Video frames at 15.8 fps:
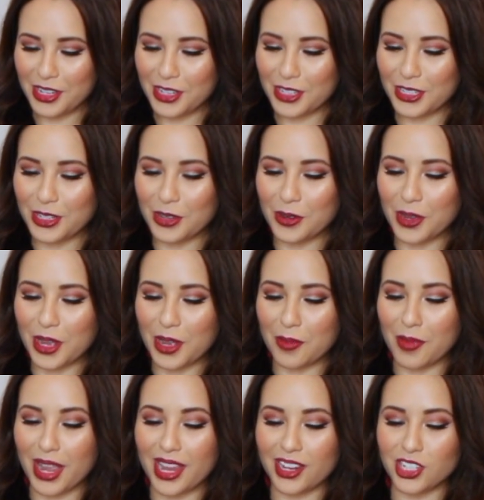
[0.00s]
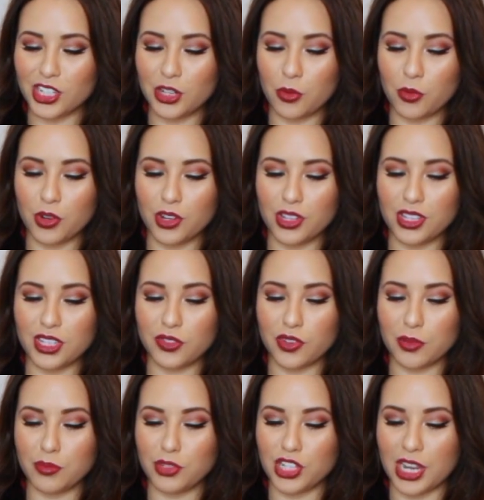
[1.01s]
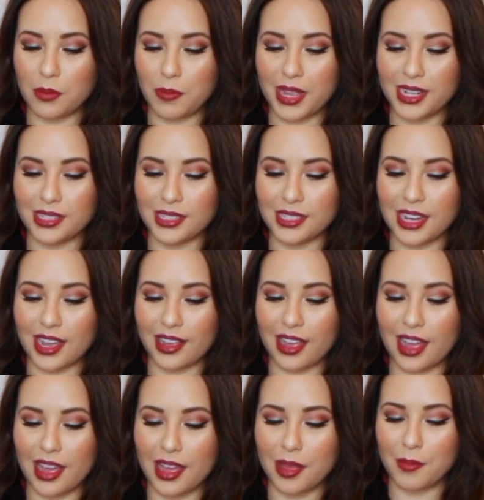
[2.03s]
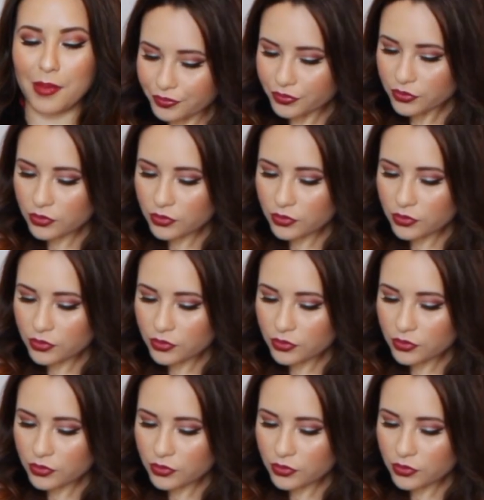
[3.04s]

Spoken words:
So I actually order these from jetpens.com.